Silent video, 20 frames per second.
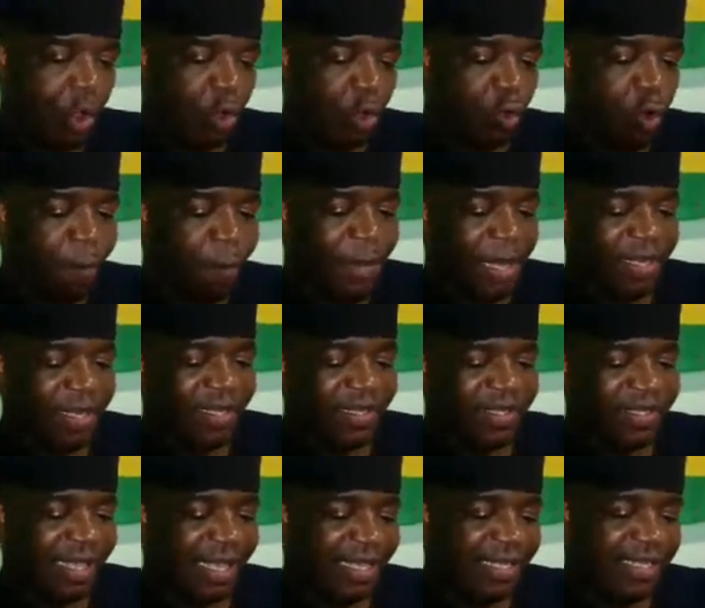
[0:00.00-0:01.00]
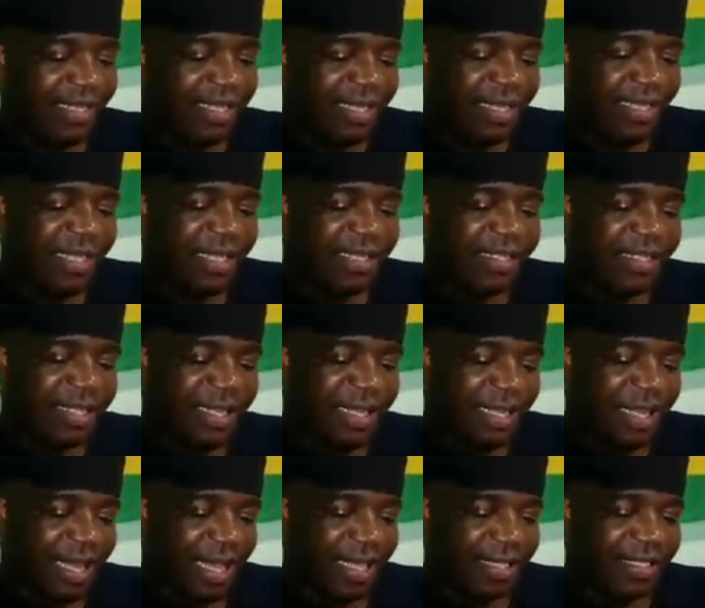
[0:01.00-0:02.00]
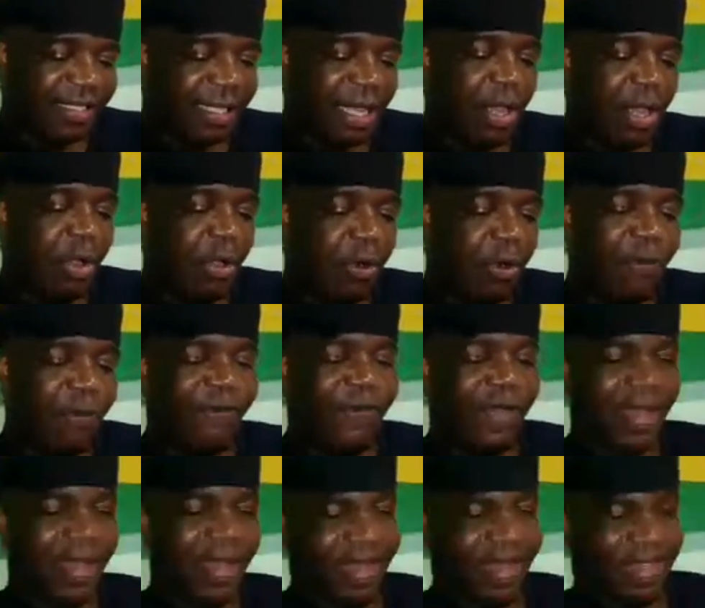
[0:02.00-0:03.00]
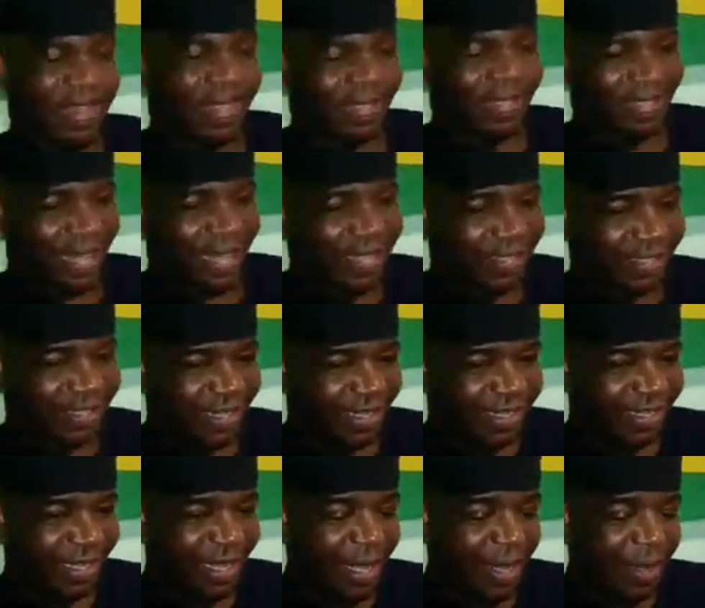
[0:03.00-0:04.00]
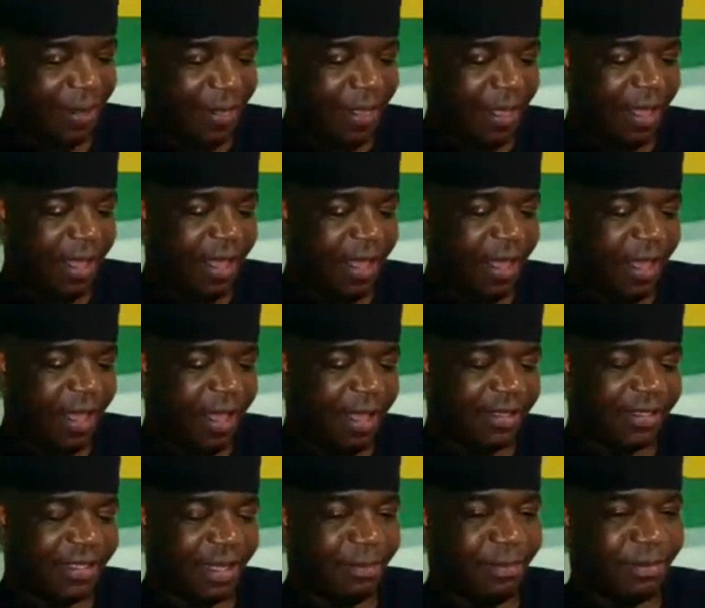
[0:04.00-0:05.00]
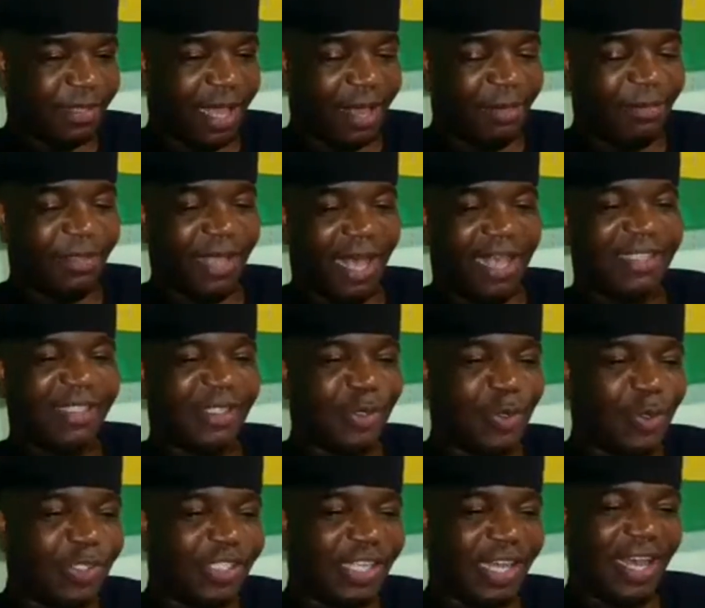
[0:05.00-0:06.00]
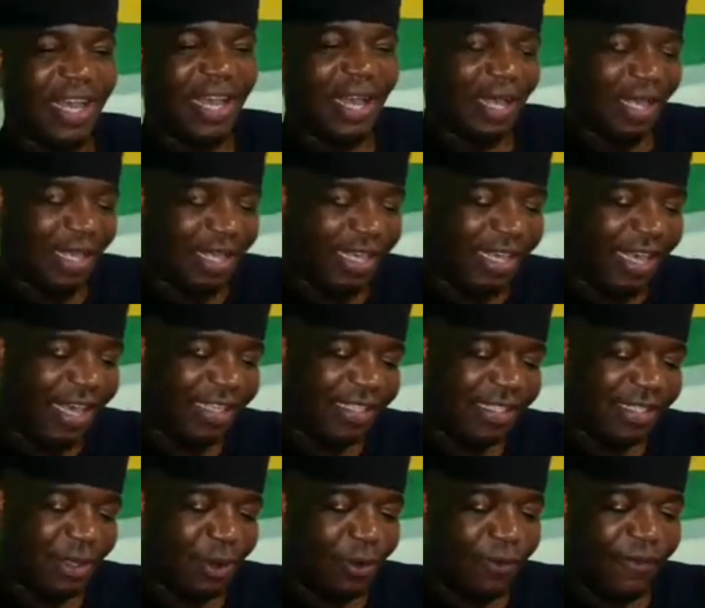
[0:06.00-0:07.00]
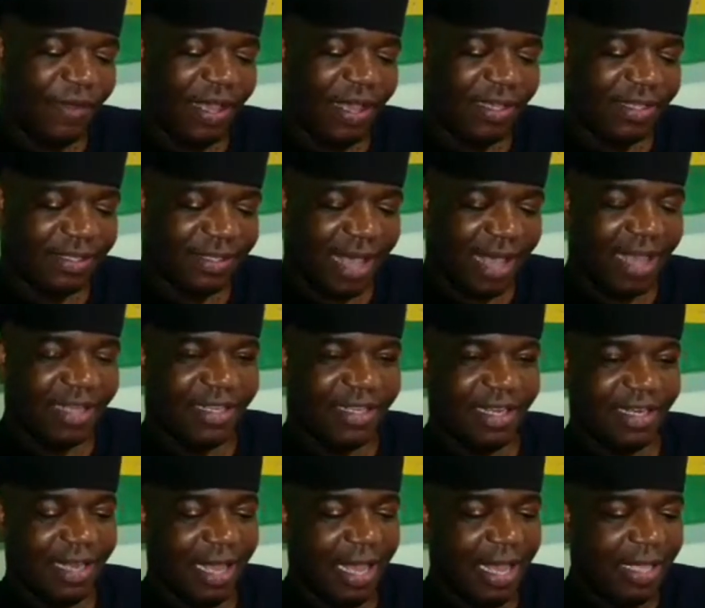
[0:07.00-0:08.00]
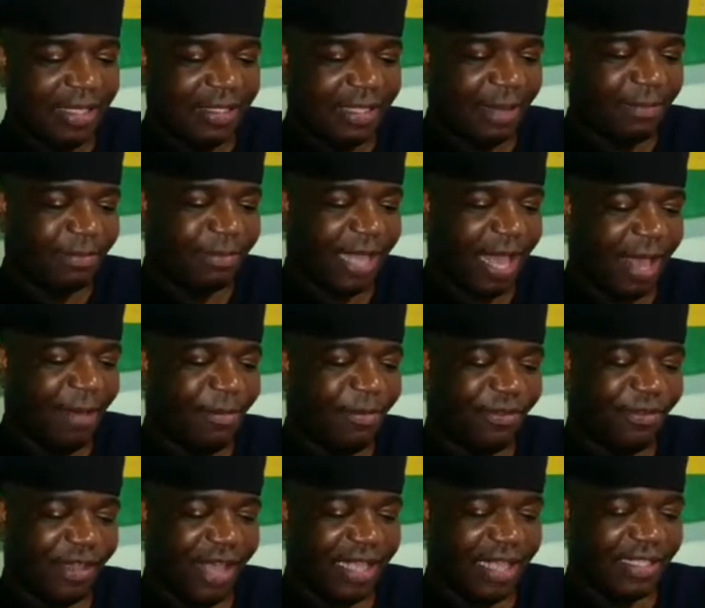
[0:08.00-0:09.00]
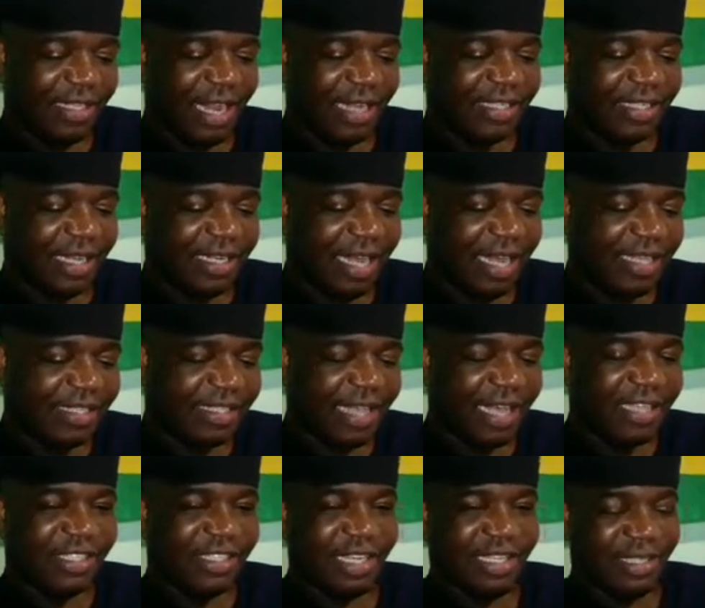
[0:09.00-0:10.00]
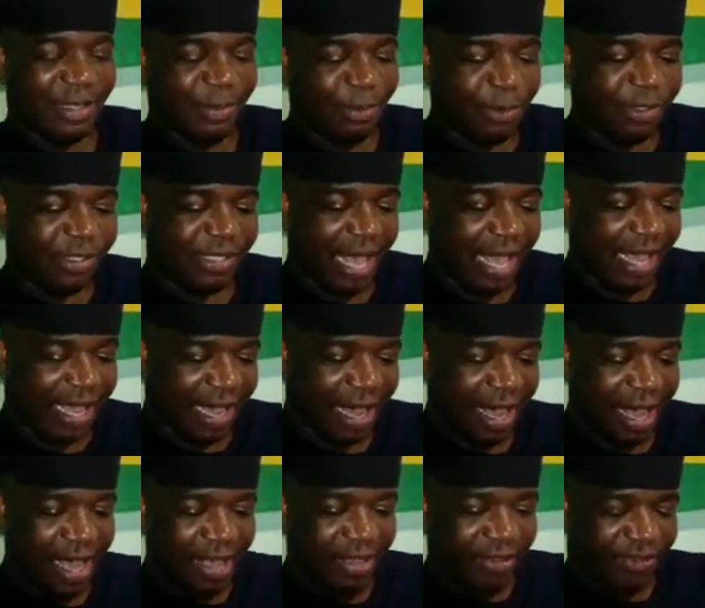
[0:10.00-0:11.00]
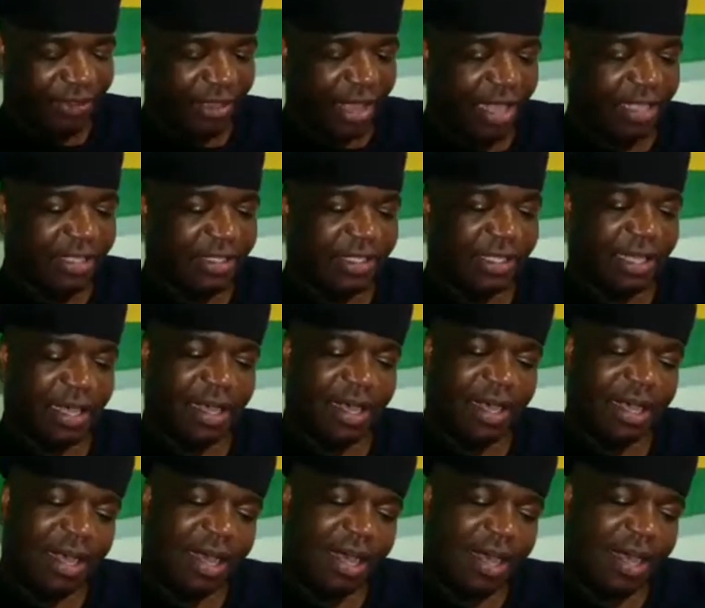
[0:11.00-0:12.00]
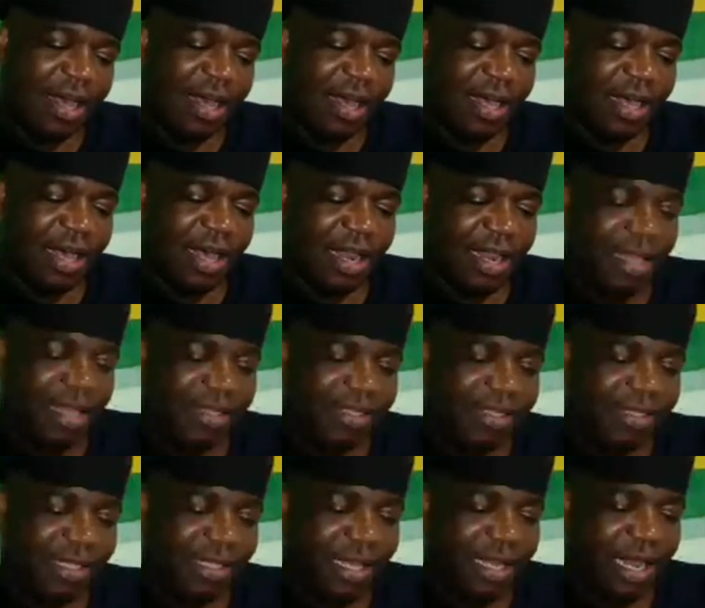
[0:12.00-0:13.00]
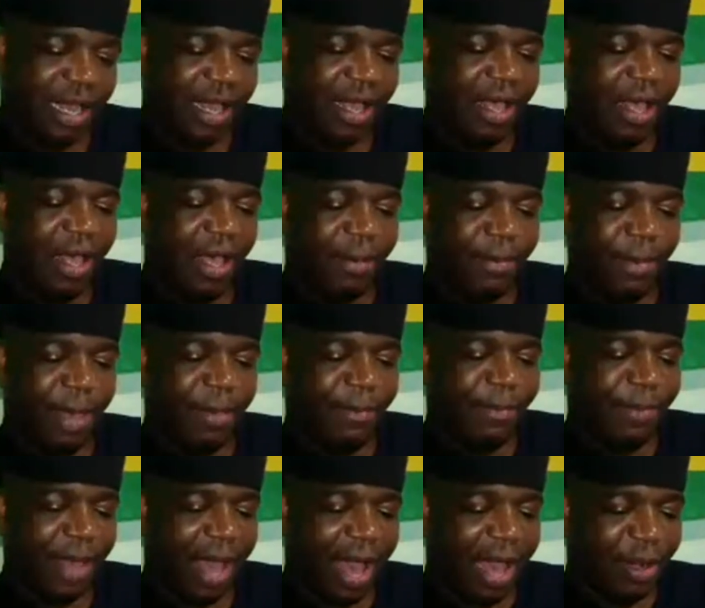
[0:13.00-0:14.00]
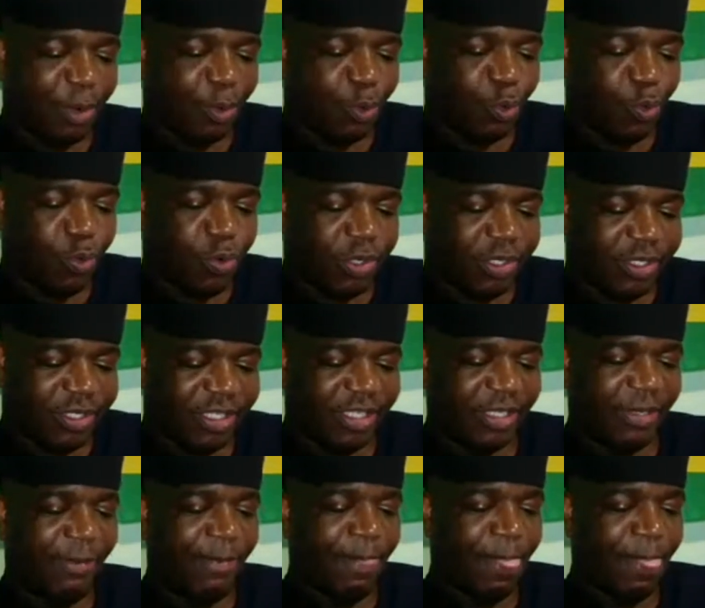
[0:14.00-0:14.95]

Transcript: comment. He said he easily gets overexcited sometimes. As Yuda, he gets overexcited sometimes. Tendai Sanchez Muzika, Alex Zenda, maybe Arkuti